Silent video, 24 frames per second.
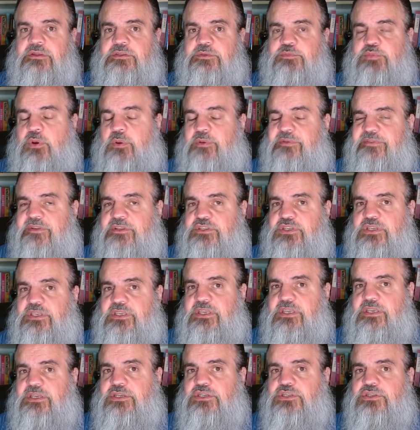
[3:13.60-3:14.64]
Department of
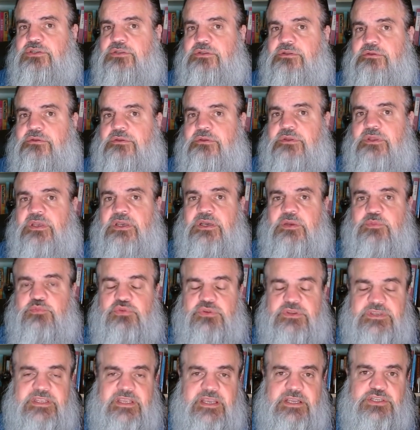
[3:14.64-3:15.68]
Education uh,
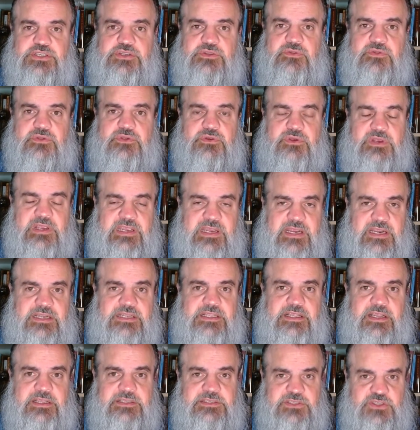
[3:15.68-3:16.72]
protections or
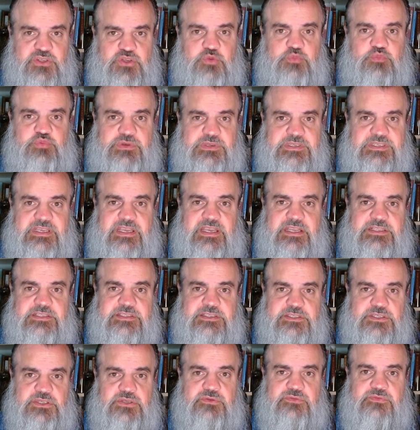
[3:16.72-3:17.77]
guidelines to
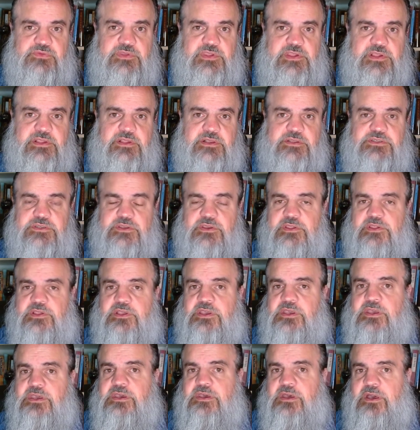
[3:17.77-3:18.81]
protect students, such as
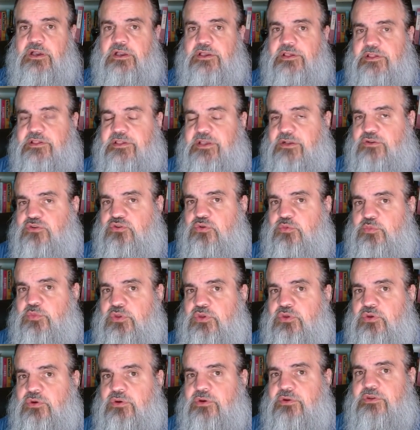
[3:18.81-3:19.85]
uh, sexual
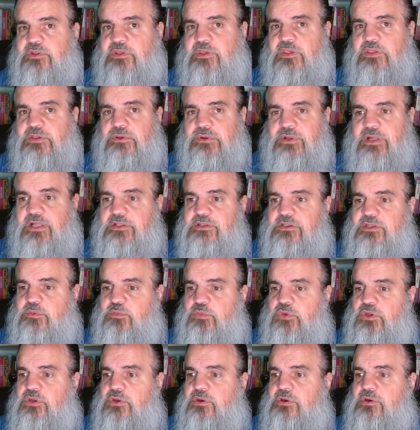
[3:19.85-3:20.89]
minorities or
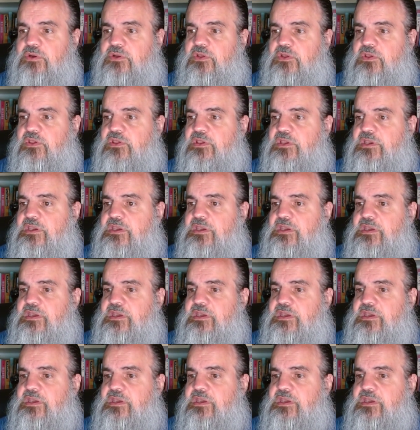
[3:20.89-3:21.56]
ethnic minorities.